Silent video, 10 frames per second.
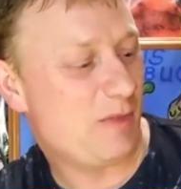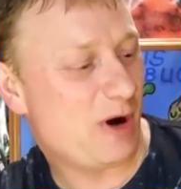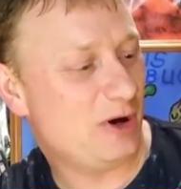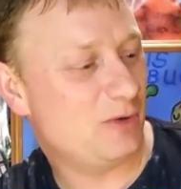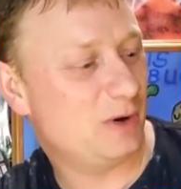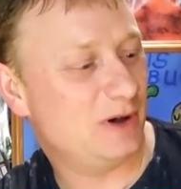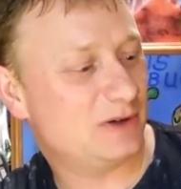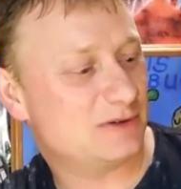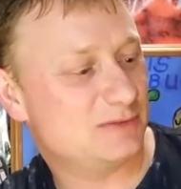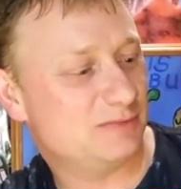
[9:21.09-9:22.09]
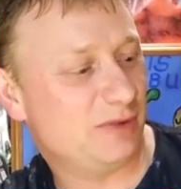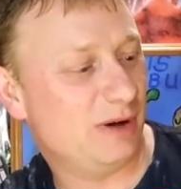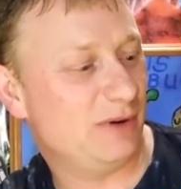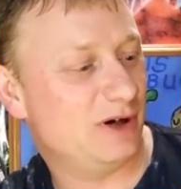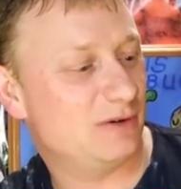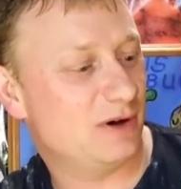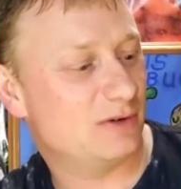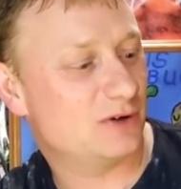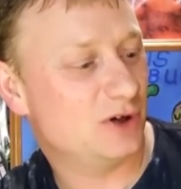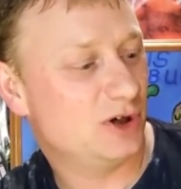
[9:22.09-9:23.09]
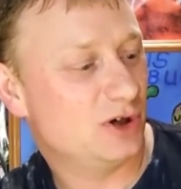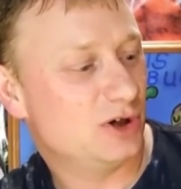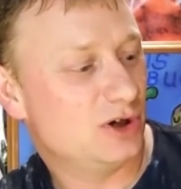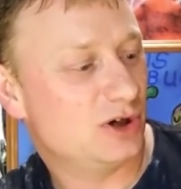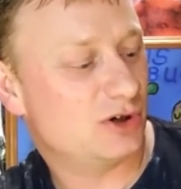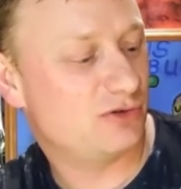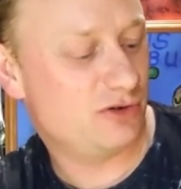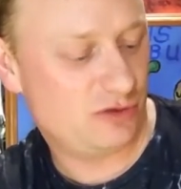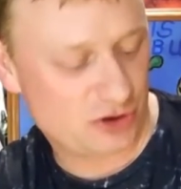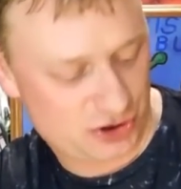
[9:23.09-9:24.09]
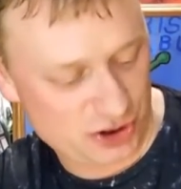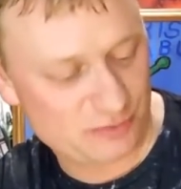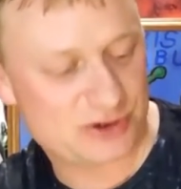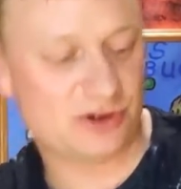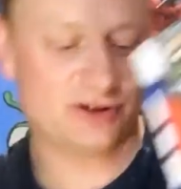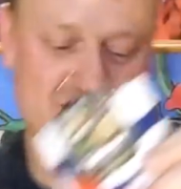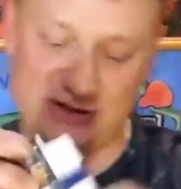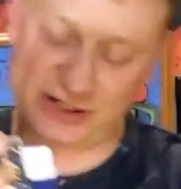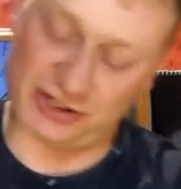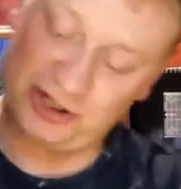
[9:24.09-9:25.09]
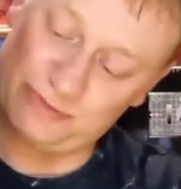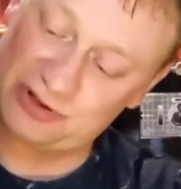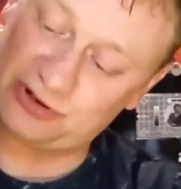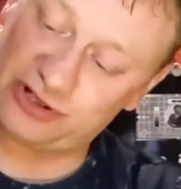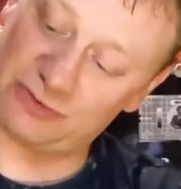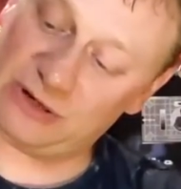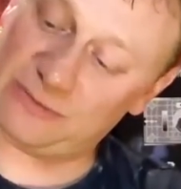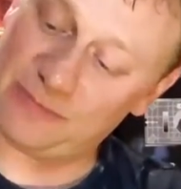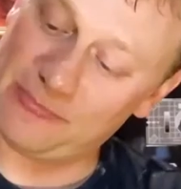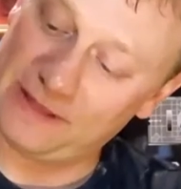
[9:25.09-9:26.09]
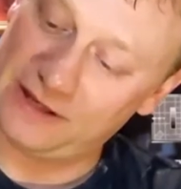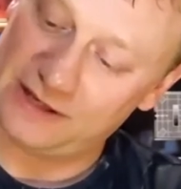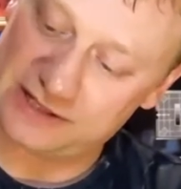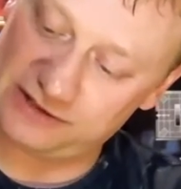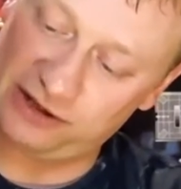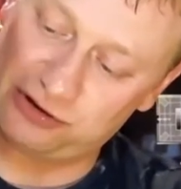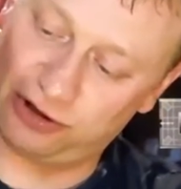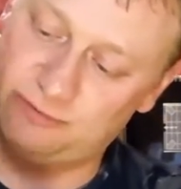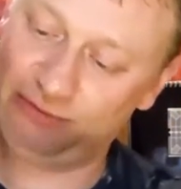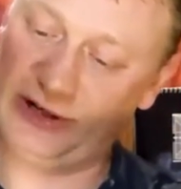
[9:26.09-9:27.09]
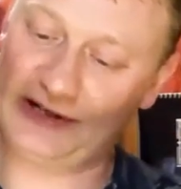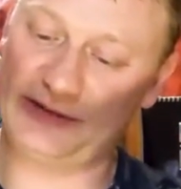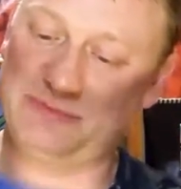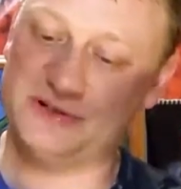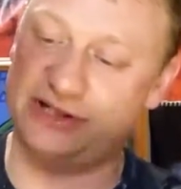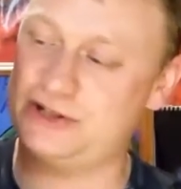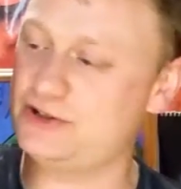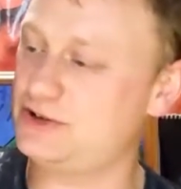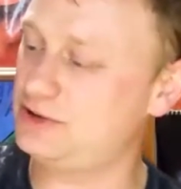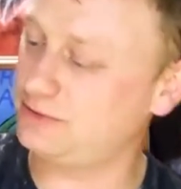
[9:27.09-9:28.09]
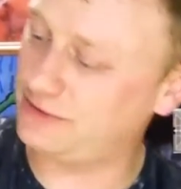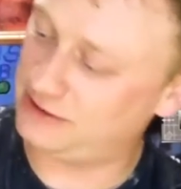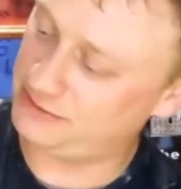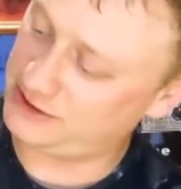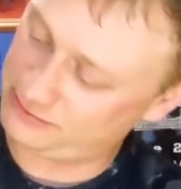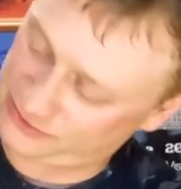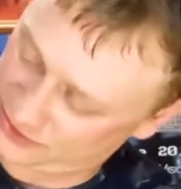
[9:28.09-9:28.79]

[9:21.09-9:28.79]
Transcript: BioWorld. By BioWorld. The tube sock. It's a tube sock as well. So no compromising positions you'll find me in